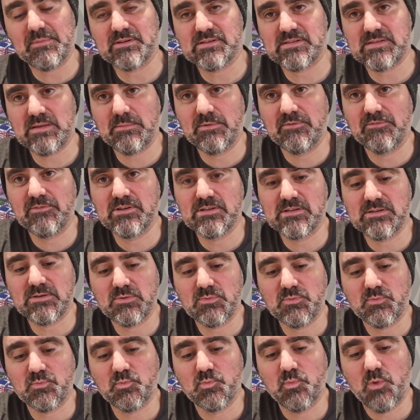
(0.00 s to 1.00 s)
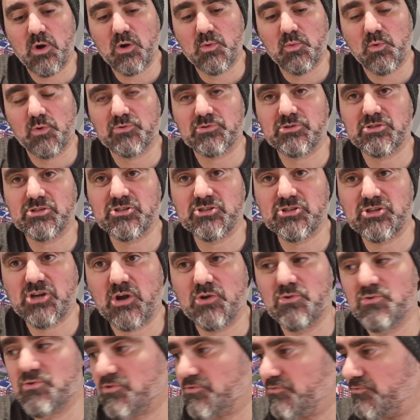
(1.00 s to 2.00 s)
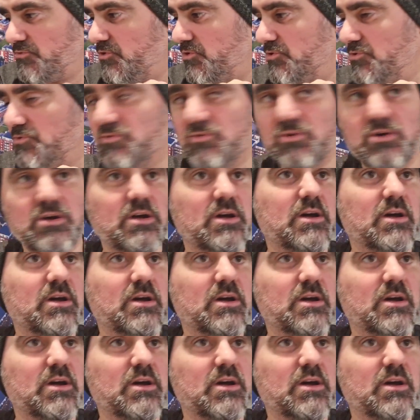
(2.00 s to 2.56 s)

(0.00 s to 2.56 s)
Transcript: but some of it I want to show through.